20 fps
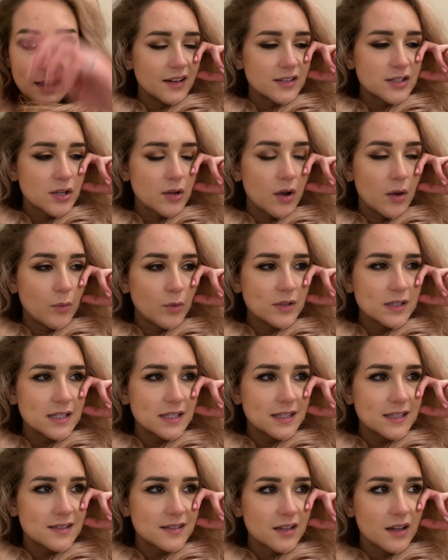So I wanted
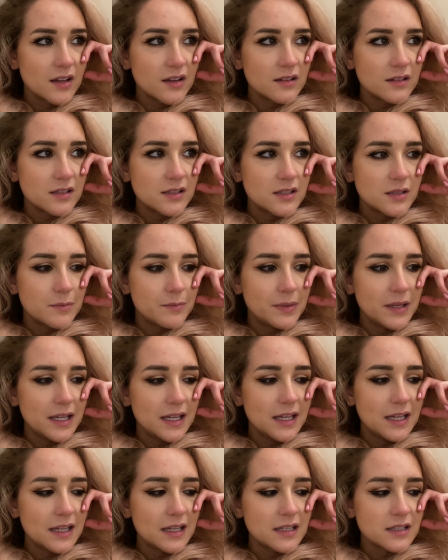this done to
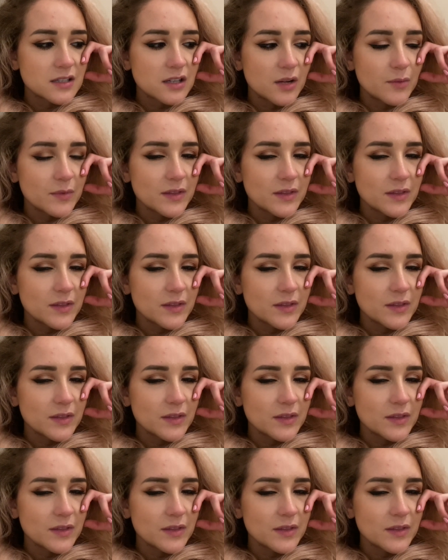be in time